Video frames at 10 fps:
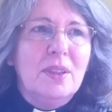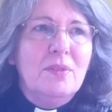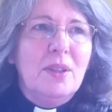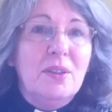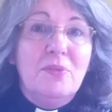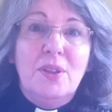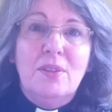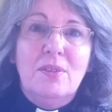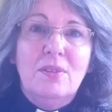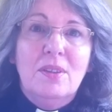I
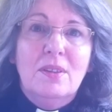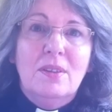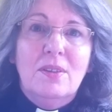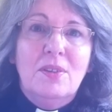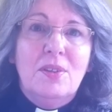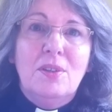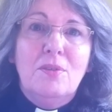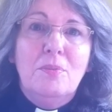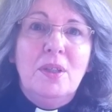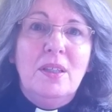feel
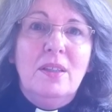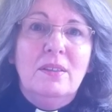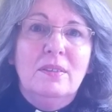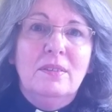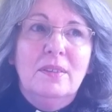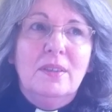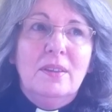still me, and